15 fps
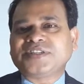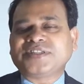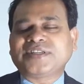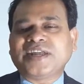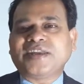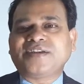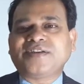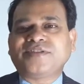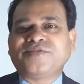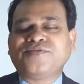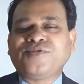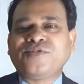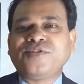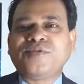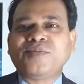standard
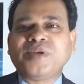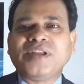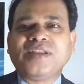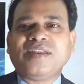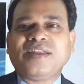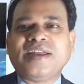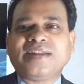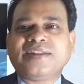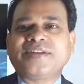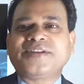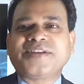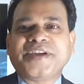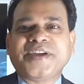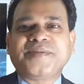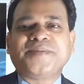full meal at that
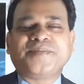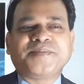time.